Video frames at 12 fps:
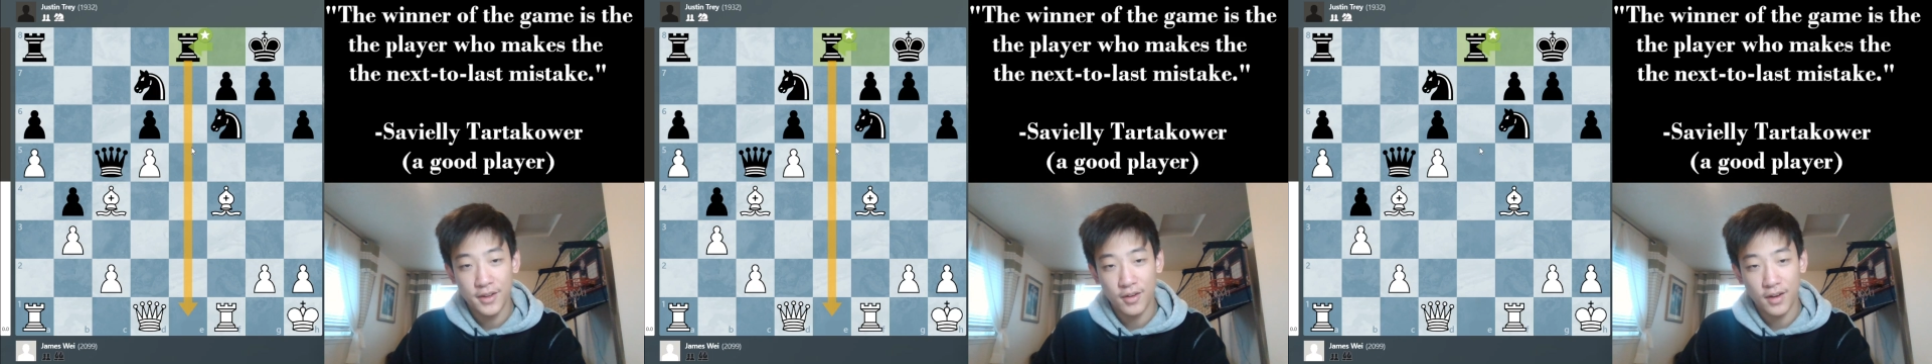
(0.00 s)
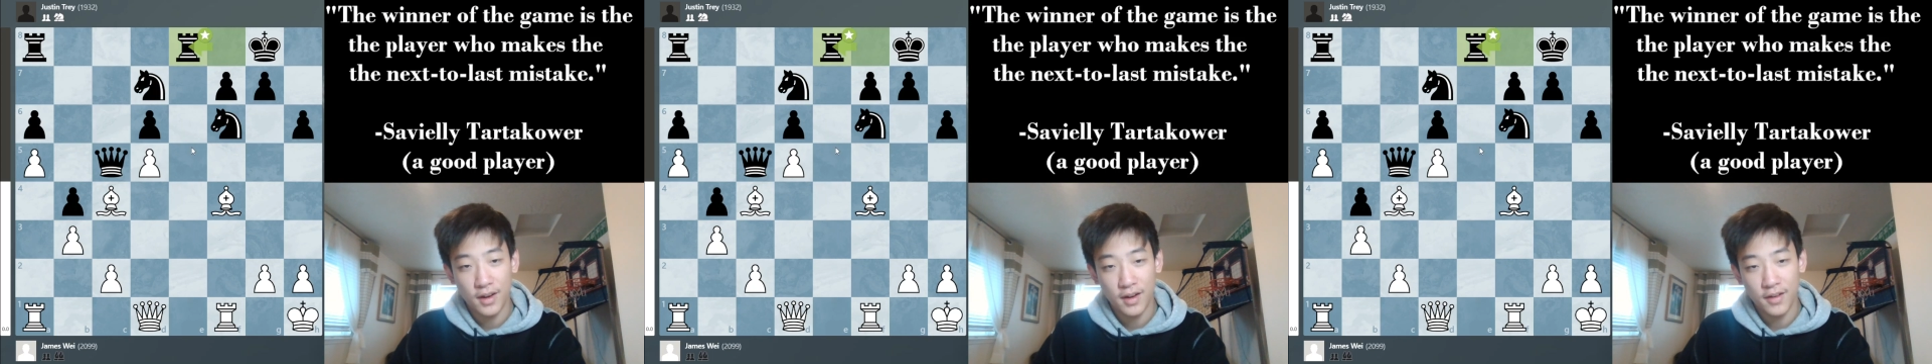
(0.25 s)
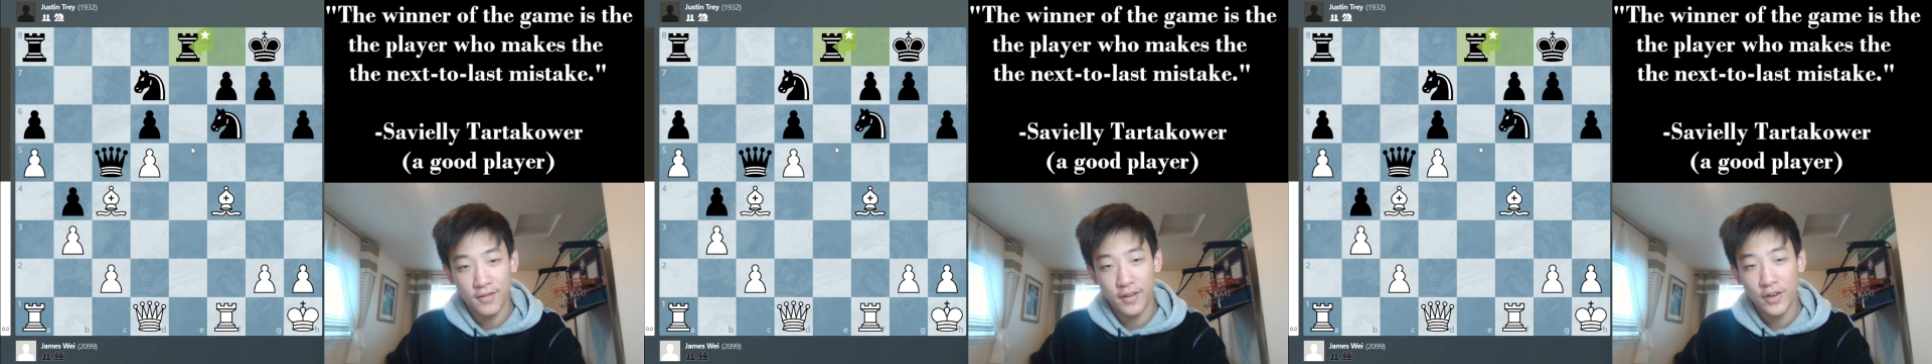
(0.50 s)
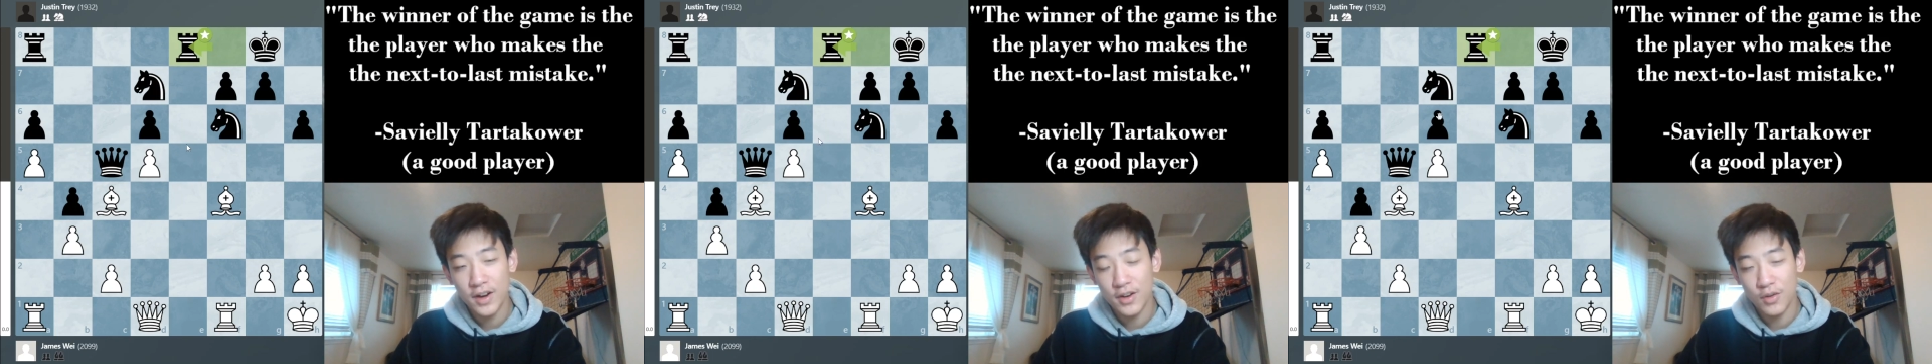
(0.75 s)
they're
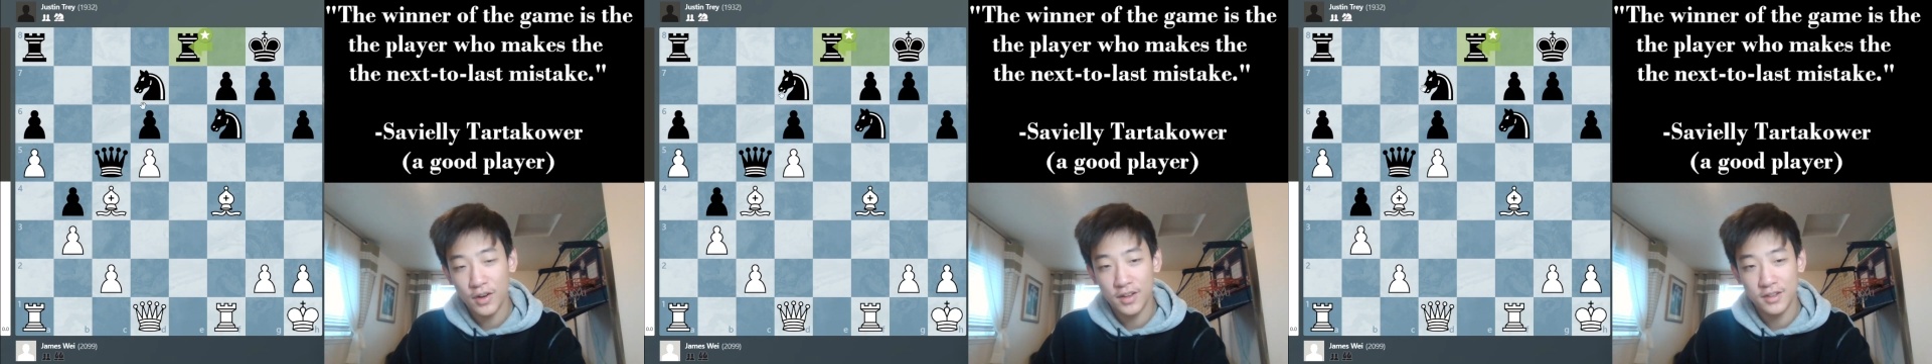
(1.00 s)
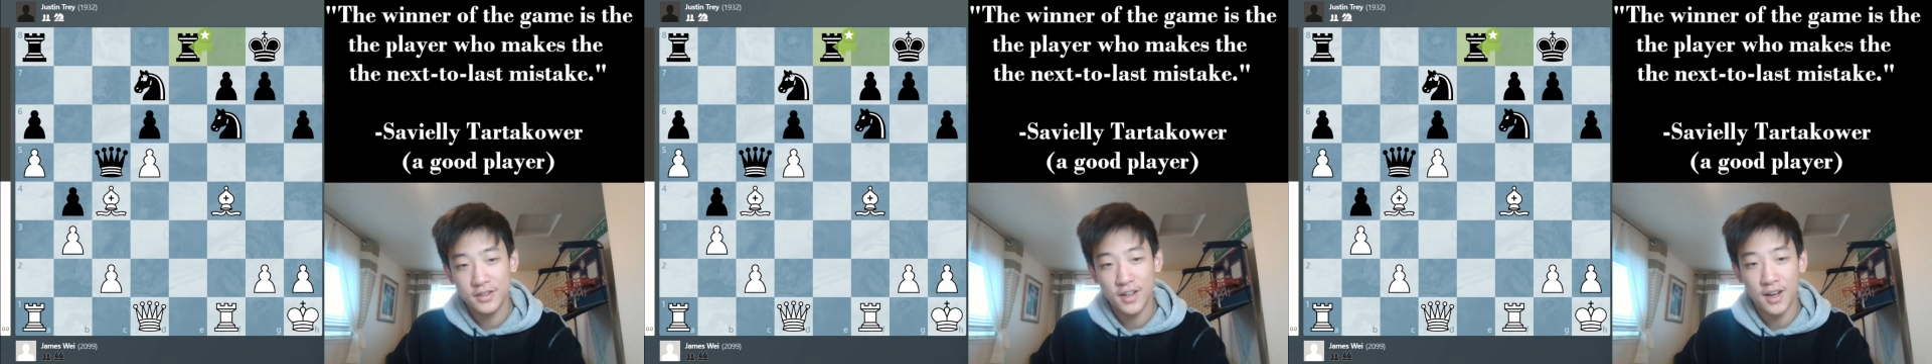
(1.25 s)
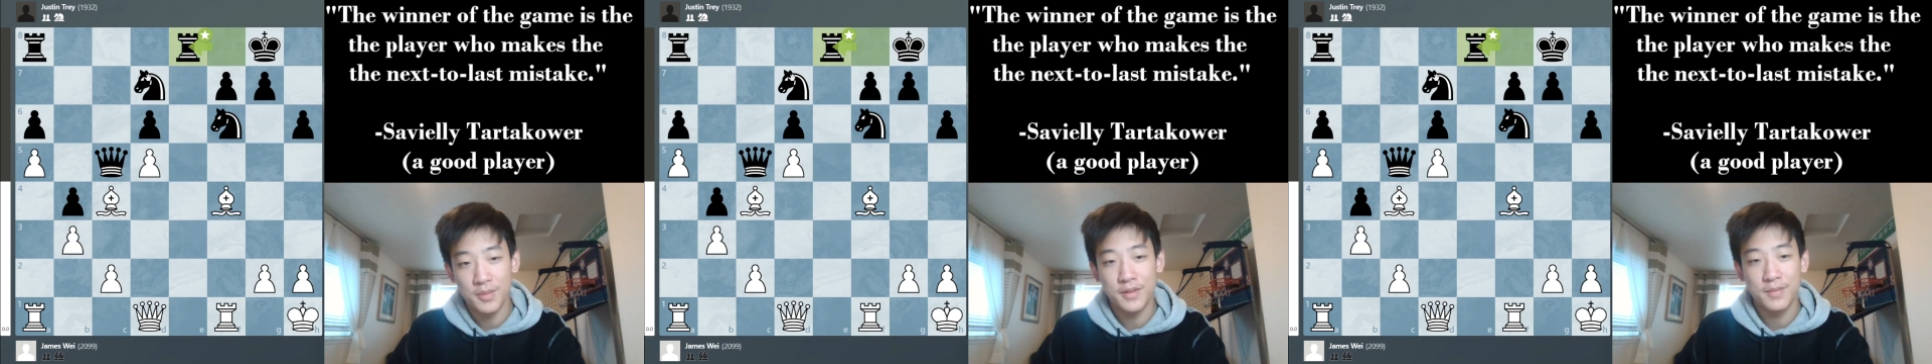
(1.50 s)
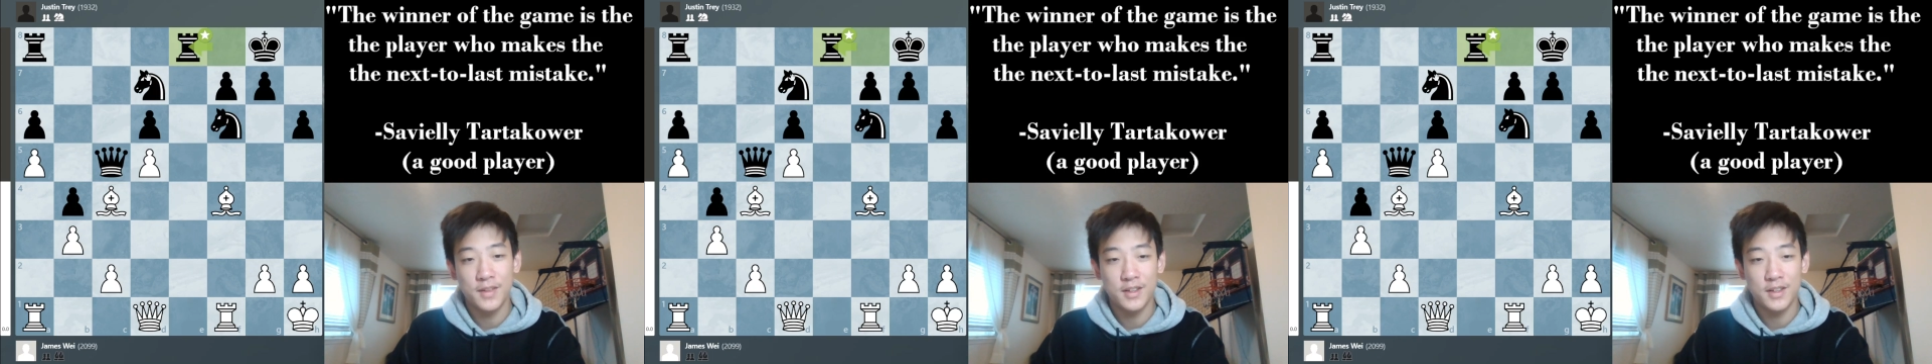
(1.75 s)
very annoying to stop.